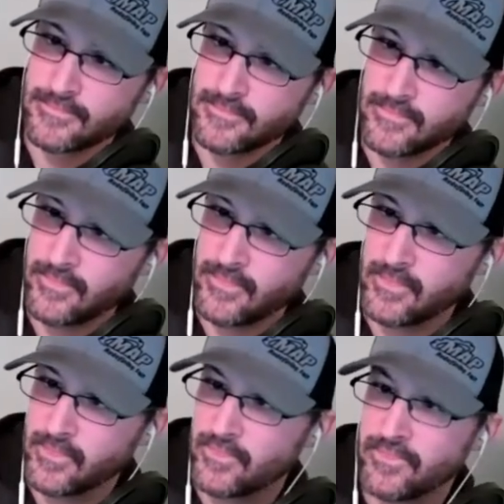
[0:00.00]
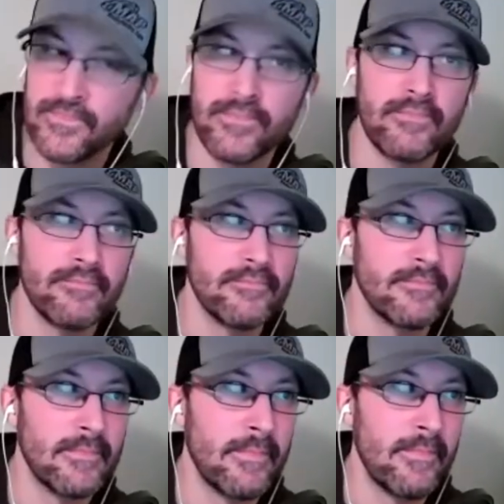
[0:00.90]

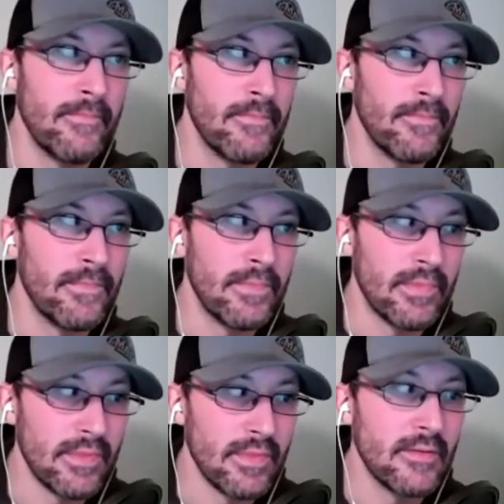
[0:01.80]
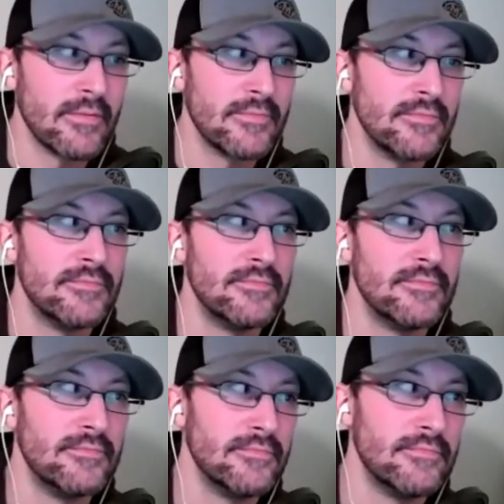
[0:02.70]

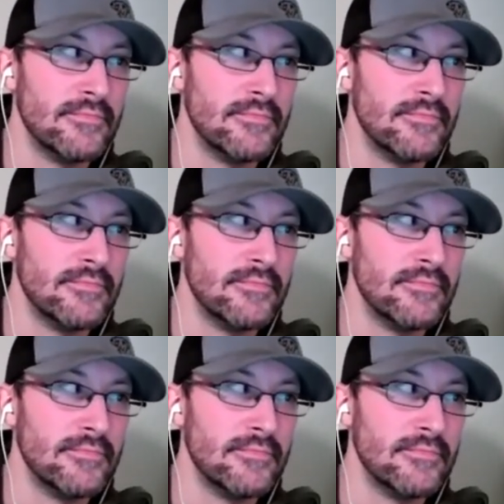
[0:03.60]
No words are spoken by the person on screen.